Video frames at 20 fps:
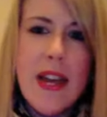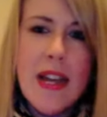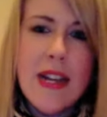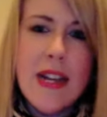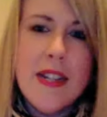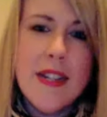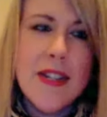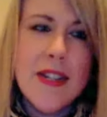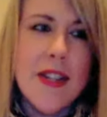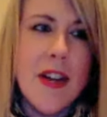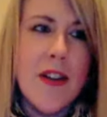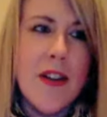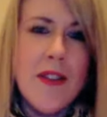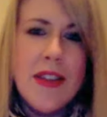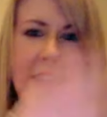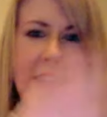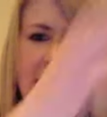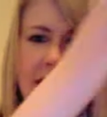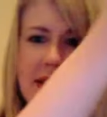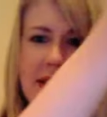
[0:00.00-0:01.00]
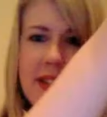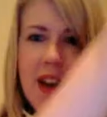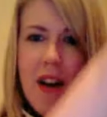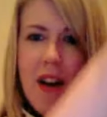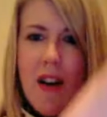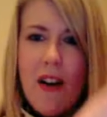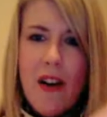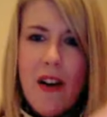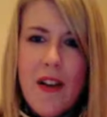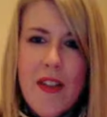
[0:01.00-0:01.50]
so these
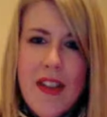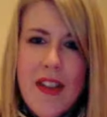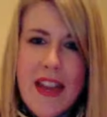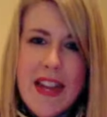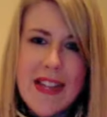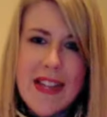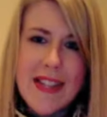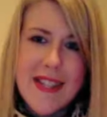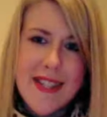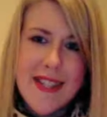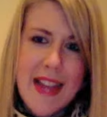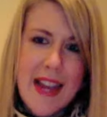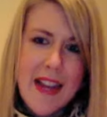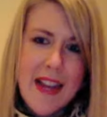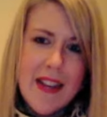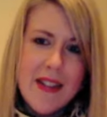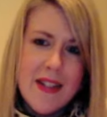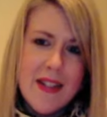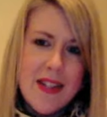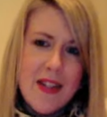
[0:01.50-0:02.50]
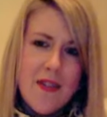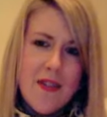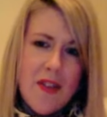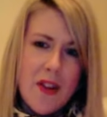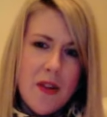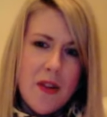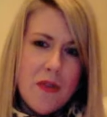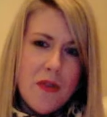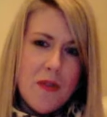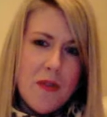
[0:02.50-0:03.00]
are the second, if I
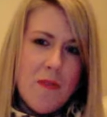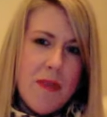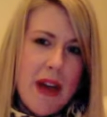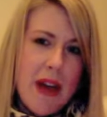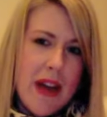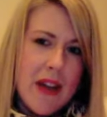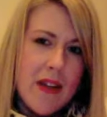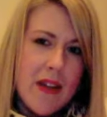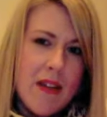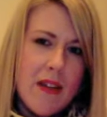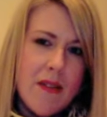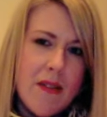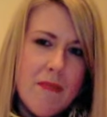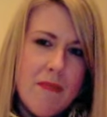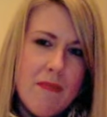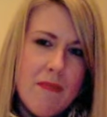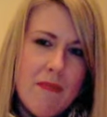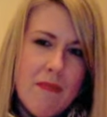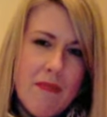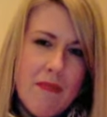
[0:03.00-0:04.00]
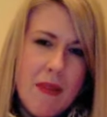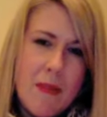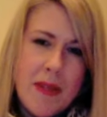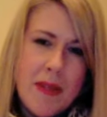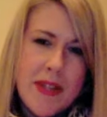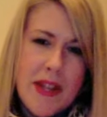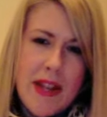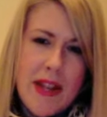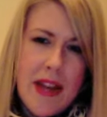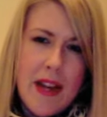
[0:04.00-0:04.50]
hold them back you can maybe
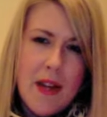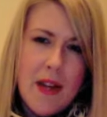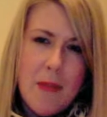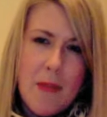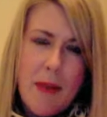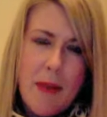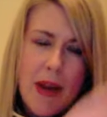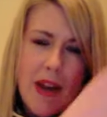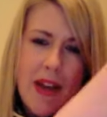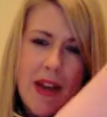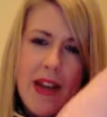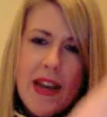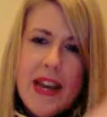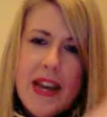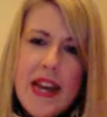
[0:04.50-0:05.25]
see that a little bit better.